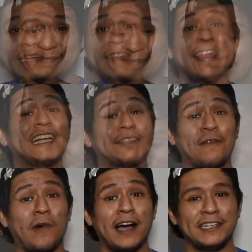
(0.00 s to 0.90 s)
Thanks for
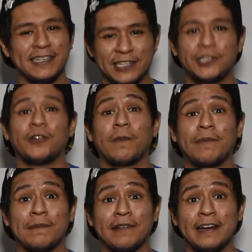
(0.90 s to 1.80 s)
watching this short
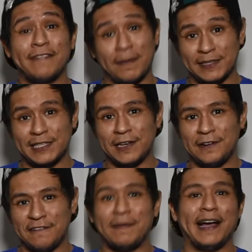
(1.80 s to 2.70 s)
but brief episode
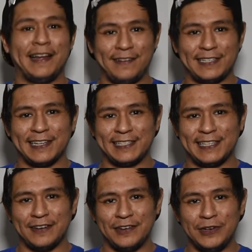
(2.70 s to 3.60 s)
of Binary
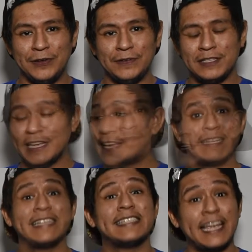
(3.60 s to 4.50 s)
Sunset News.
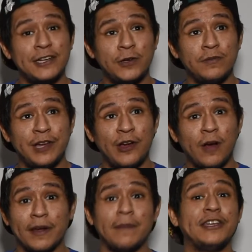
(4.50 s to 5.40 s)
Stay tuned here. I'm
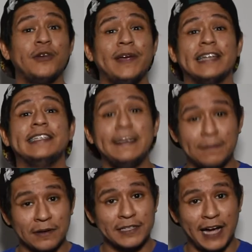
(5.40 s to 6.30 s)
going to be doing a
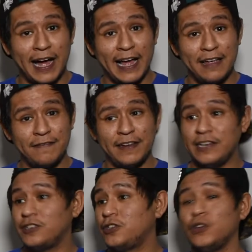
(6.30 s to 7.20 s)
deeper dive
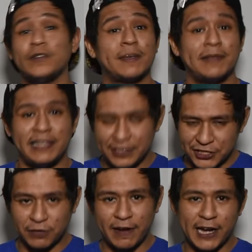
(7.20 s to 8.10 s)
into some of the
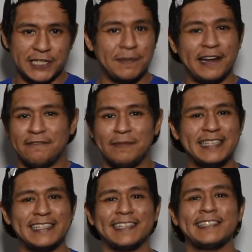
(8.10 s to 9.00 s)
Easter eggs you might have
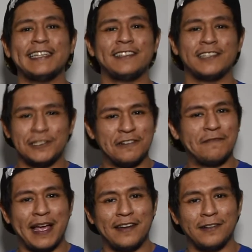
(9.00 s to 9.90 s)
missed in Season 2 of
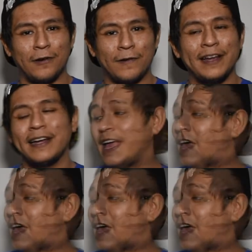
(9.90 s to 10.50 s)
Mandalorian,